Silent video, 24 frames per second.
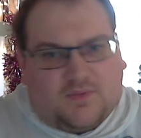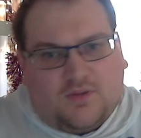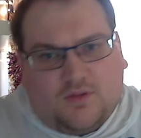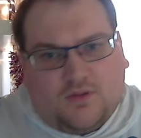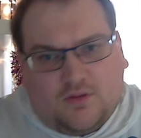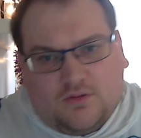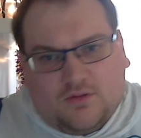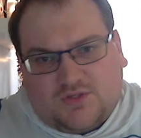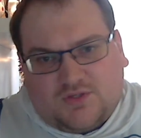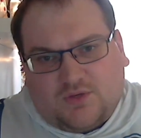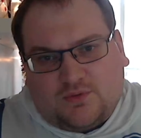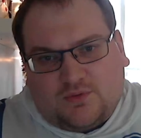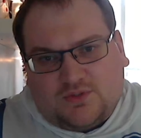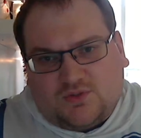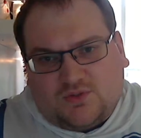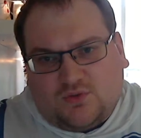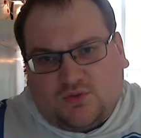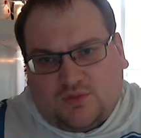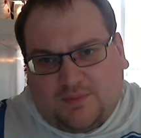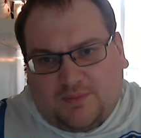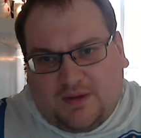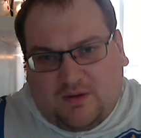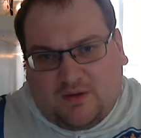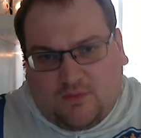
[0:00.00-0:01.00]
So it's
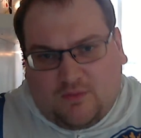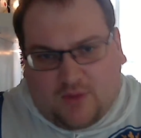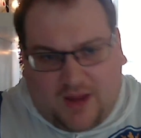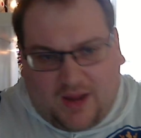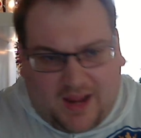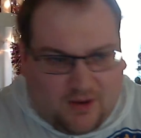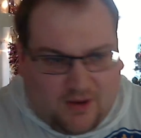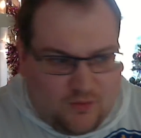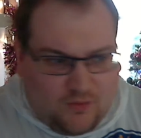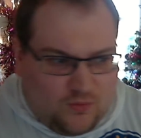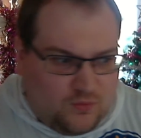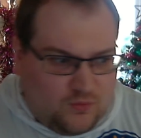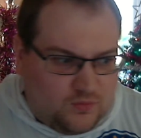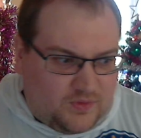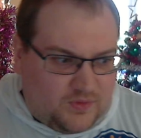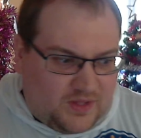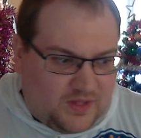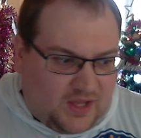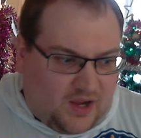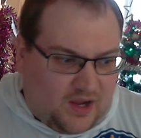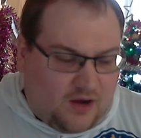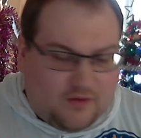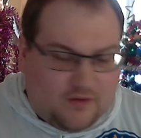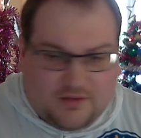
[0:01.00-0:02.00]
all about how the
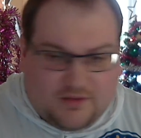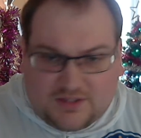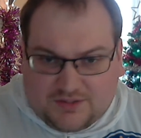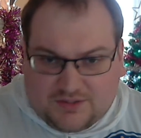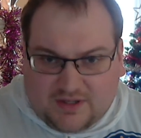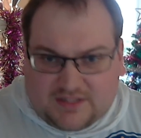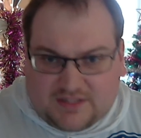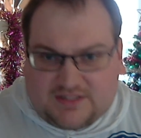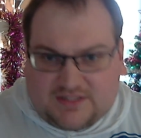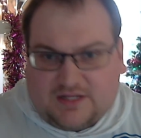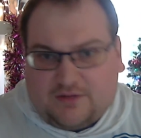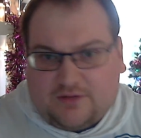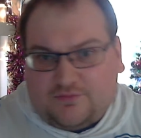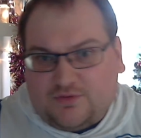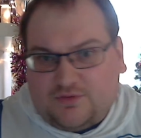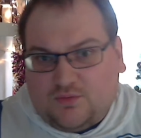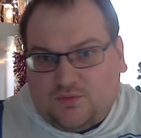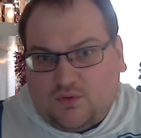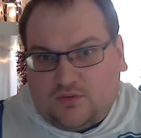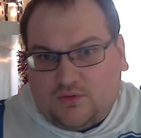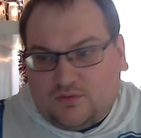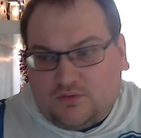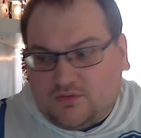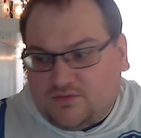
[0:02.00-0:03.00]
car interacts. Now, if you
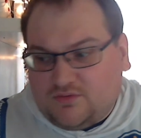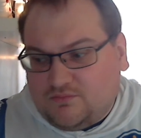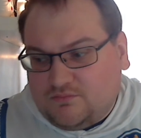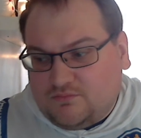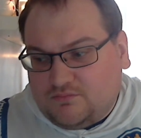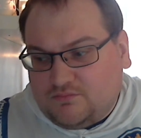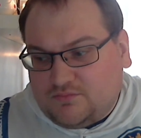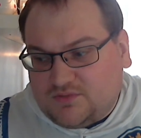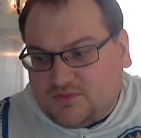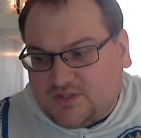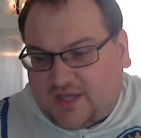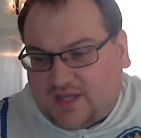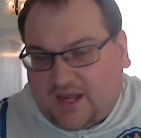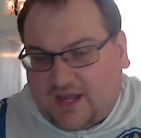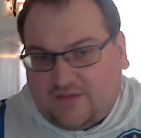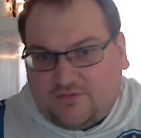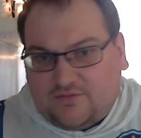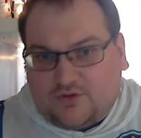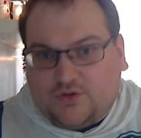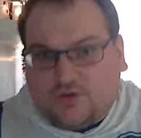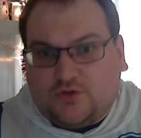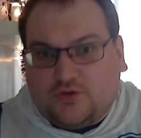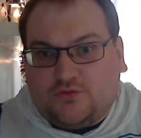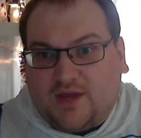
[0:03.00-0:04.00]
want to have a
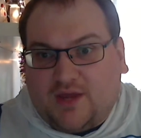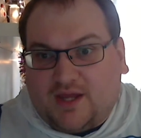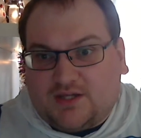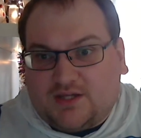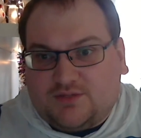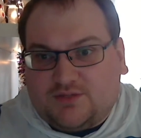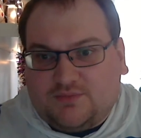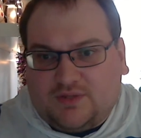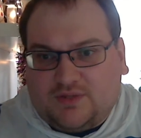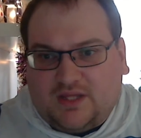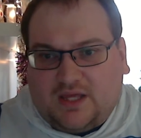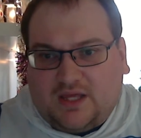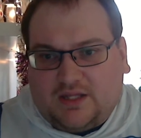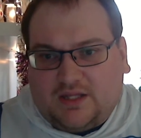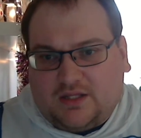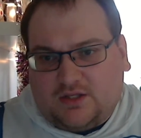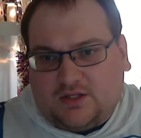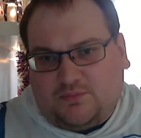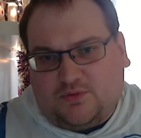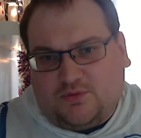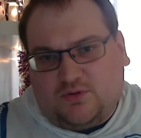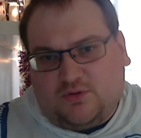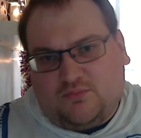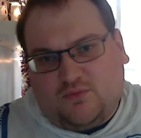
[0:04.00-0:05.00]
good reaction with the air, then
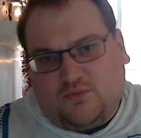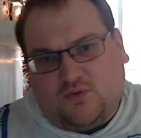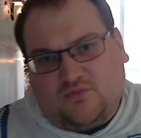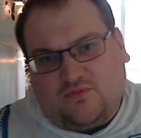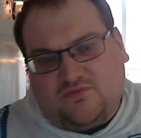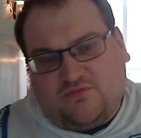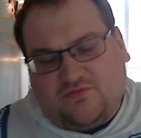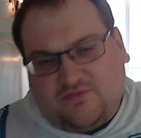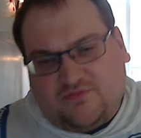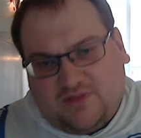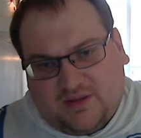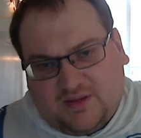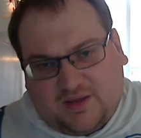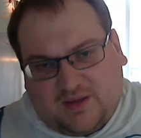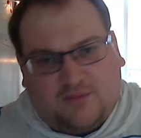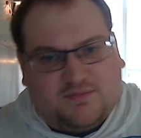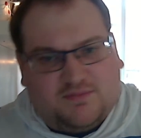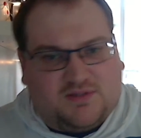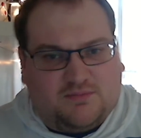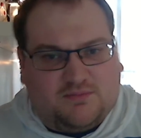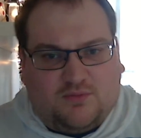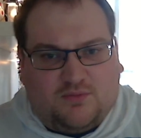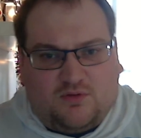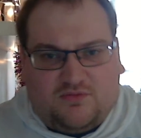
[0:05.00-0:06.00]
you put more flick
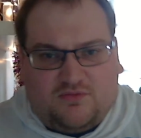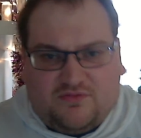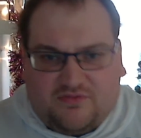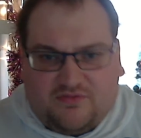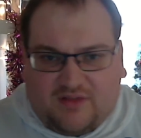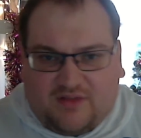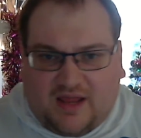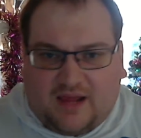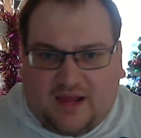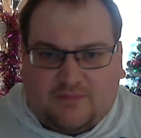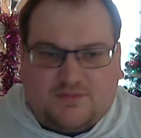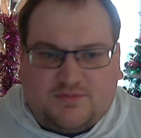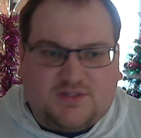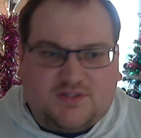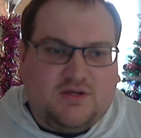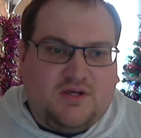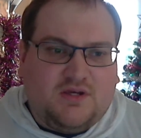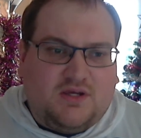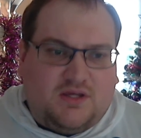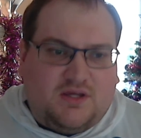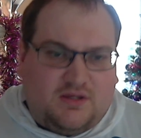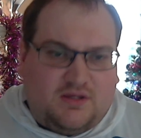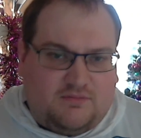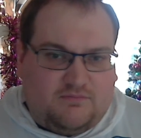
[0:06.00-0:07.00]
ups and more flaps
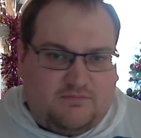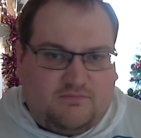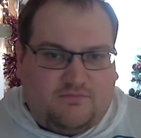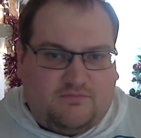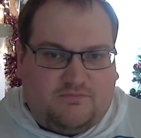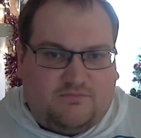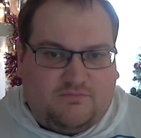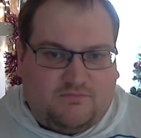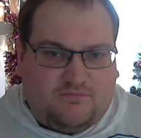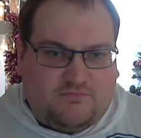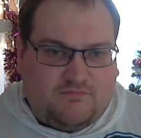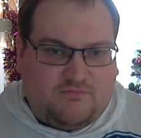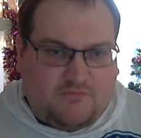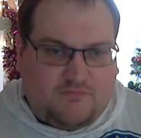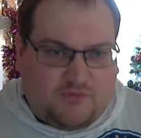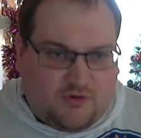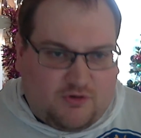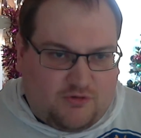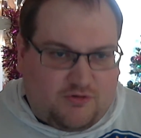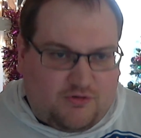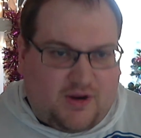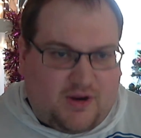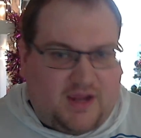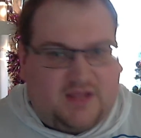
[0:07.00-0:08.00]
and
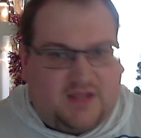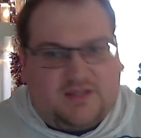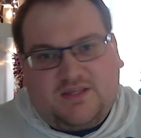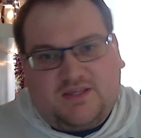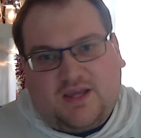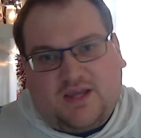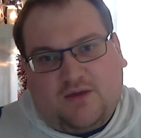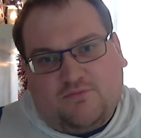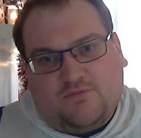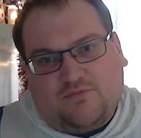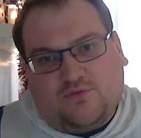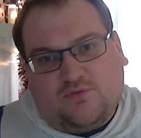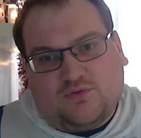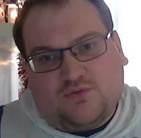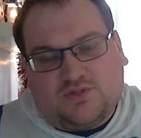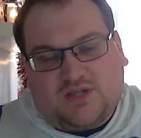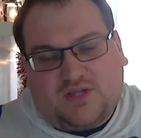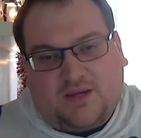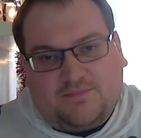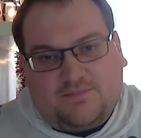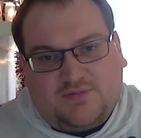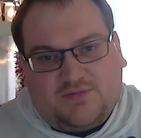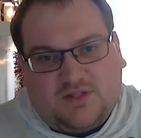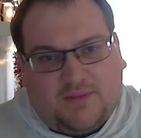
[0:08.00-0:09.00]
crank the downforce
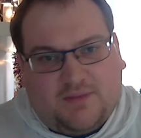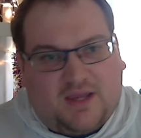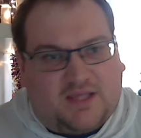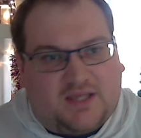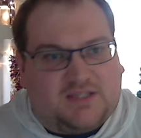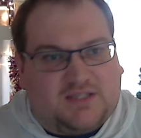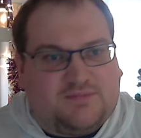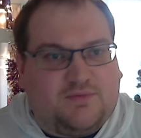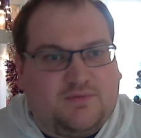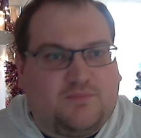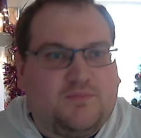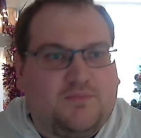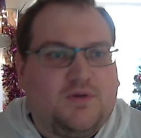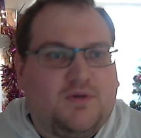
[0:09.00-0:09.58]
up to the maximum.